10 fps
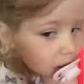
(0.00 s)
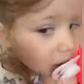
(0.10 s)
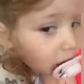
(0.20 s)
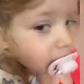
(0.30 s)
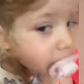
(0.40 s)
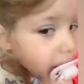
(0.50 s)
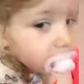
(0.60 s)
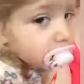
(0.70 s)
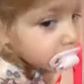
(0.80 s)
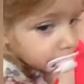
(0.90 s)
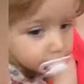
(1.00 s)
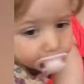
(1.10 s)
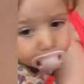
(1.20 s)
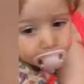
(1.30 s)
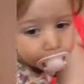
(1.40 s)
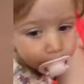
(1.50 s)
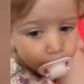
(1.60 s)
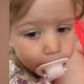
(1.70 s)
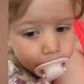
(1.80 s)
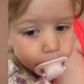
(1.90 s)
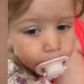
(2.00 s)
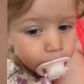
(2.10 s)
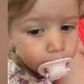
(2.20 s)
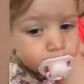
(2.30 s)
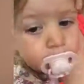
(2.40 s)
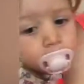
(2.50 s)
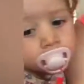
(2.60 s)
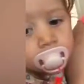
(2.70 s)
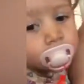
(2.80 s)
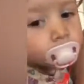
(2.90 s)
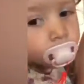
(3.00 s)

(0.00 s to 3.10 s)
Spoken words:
because you want it done, don't you?